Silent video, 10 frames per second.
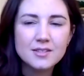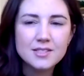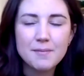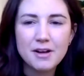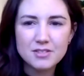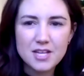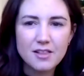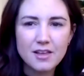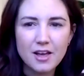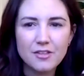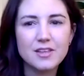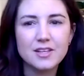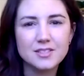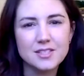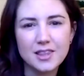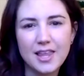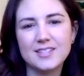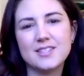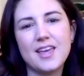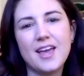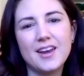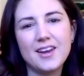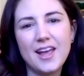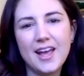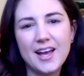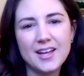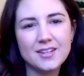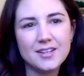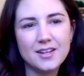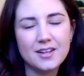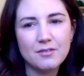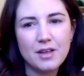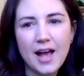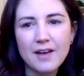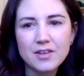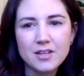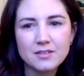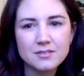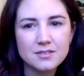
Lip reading: somehow telehealth is less than. And having,